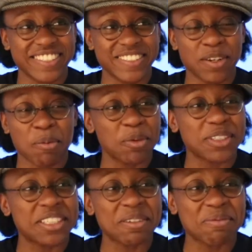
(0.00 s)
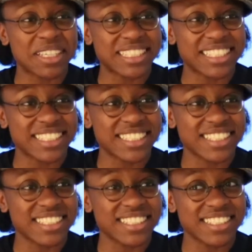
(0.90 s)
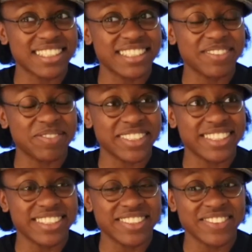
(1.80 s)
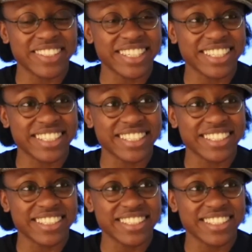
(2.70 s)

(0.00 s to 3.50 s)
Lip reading: You almost didn't make it, but you did it.